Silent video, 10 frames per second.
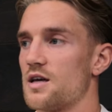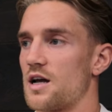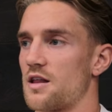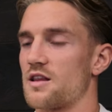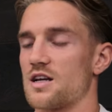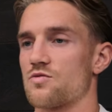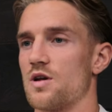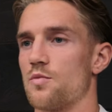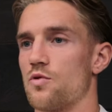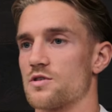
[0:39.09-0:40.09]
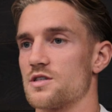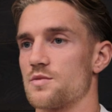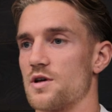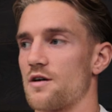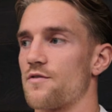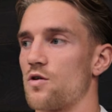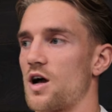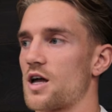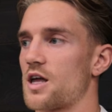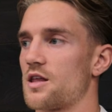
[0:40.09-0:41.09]
and I think that's really important to me, and I feel
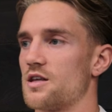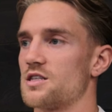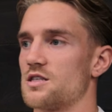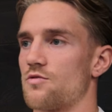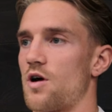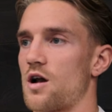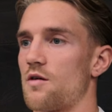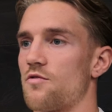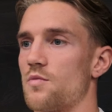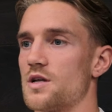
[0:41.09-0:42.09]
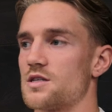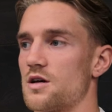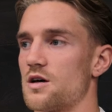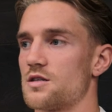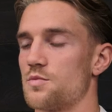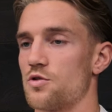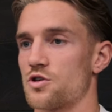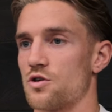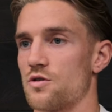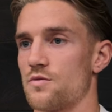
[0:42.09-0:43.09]
like this is the right club for me to
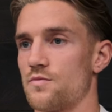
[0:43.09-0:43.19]
push on.